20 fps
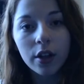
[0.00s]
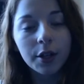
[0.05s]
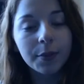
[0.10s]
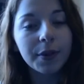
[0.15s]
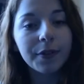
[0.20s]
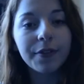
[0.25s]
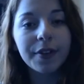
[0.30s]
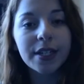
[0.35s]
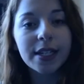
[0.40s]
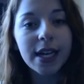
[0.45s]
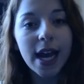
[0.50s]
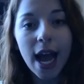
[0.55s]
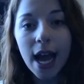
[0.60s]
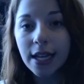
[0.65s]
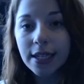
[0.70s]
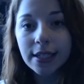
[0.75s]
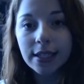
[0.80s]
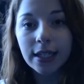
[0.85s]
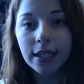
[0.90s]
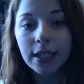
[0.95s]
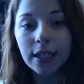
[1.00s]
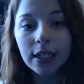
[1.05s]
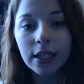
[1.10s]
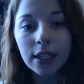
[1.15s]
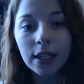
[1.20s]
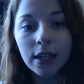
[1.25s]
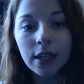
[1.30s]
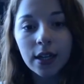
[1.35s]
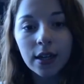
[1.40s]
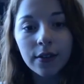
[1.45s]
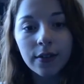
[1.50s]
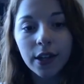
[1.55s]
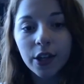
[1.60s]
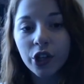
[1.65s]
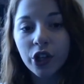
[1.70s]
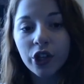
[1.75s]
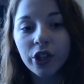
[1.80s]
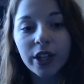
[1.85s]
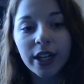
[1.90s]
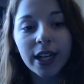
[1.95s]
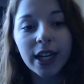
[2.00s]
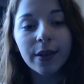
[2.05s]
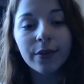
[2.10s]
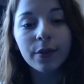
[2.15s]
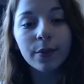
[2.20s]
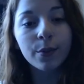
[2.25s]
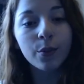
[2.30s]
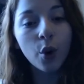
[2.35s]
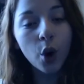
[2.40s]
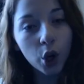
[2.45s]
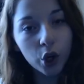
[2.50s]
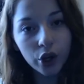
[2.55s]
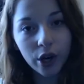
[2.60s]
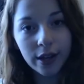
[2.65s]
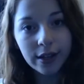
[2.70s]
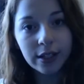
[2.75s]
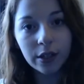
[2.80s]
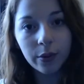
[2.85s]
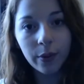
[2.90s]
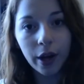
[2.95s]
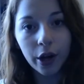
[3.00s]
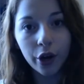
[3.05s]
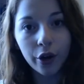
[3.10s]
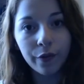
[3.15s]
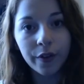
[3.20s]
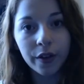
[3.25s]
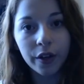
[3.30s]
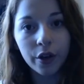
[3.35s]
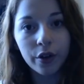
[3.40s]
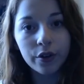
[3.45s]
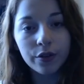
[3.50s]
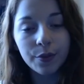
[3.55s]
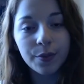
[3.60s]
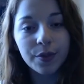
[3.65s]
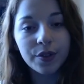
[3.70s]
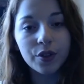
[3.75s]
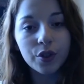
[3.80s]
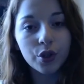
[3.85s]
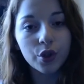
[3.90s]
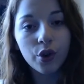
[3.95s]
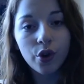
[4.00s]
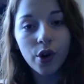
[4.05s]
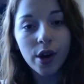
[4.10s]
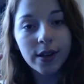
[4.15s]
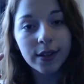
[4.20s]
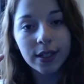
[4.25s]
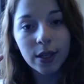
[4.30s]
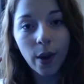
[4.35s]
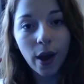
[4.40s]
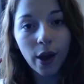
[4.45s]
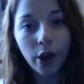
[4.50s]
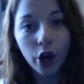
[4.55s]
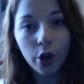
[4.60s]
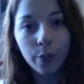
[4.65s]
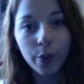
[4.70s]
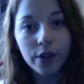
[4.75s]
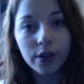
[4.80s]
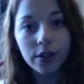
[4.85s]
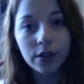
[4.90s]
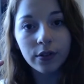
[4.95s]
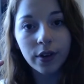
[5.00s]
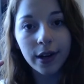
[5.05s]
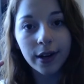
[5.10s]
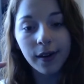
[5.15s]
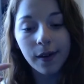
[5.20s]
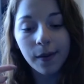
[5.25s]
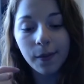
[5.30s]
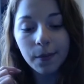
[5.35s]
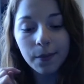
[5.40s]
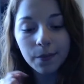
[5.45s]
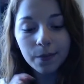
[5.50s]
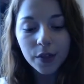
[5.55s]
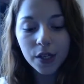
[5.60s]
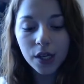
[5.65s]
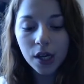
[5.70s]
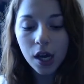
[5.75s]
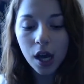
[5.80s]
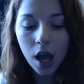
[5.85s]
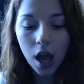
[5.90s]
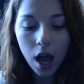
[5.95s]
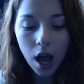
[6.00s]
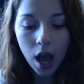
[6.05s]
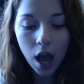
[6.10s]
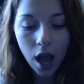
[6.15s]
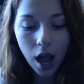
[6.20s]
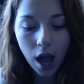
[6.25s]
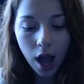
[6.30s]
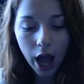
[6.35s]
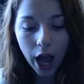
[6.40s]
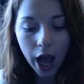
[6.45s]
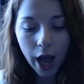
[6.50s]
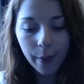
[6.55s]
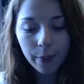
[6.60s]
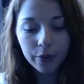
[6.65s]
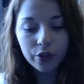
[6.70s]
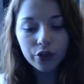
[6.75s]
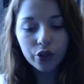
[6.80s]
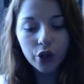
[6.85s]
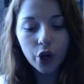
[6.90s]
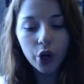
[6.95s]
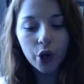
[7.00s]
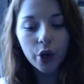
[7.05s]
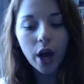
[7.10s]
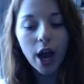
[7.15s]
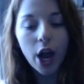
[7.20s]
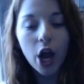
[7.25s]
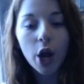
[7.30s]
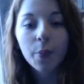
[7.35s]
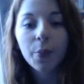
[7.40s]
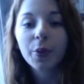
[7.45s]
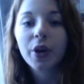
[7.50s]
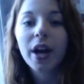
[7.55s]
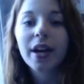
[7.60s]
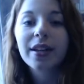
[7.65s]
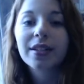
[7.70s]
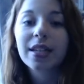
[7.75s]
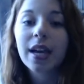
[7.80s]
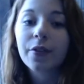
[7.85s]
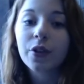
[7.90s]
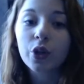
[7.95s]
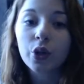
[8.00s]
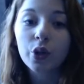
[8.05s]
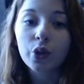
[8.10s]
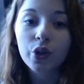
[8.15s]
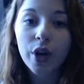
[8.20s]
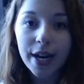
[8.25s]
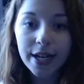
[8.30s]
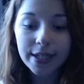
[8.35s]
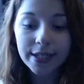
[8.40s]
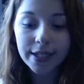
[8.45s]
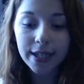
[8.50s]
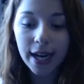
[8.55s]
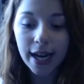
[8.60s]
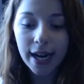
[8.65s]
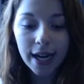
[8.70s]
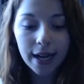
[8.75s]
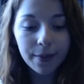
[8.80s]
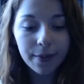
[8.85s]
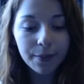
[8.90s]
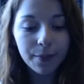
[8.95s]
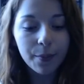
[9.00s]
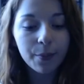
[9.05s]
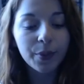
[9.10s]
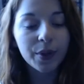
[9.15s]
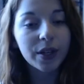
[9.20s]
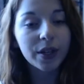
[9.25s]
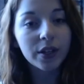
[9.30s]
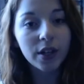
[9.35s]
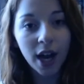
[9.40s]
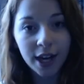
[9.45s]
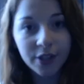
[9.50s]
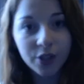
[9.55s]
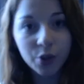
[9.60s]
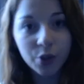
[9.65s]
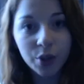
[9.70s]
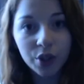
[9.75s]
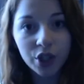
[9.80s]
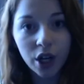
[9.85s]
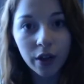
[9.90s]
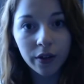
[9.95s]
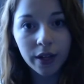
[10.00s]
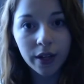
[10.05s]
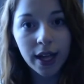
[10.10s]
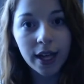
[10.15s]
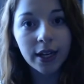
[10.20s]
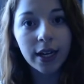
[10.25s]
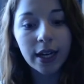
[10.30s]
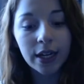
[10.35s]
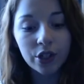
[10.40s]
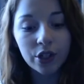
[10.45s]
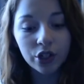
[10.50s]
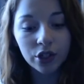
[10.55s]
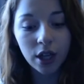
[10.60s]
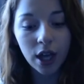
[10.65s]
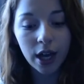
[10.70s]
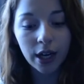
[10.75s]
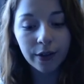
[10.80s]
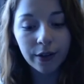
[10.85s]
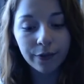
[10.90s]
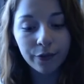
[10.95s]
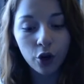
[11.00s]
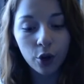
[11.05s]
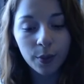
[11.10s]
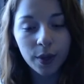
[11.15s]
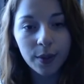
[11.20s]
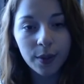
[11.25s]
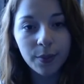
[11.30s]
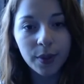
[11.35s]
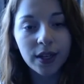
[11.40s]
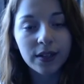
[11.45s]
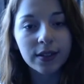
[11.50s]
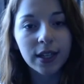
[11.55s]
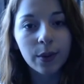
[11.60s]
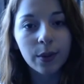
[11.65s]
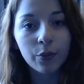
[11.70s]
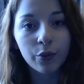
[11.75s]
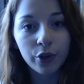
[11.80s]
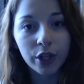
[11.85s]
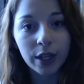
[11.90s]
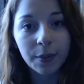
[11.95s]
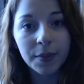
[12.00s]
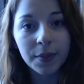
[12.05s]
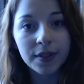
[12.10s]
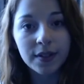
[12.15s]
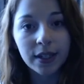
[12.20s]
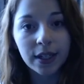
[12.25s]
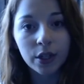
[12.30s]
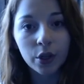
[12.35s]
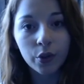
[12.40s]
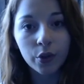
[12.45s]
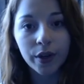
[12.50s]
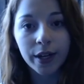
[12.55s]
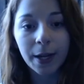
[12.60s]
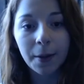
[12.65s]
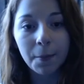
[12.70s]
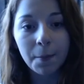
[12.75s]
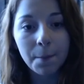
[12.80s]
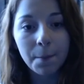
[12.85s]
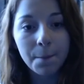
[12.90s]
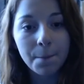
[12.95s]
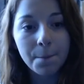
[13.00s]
That'd be fantastic. If you can get even more crazy wacko videos from this crazy wacko person right here. So I hope you guys have a great day. Be nice to each other and eat gelati for me, because I'm really missing it already.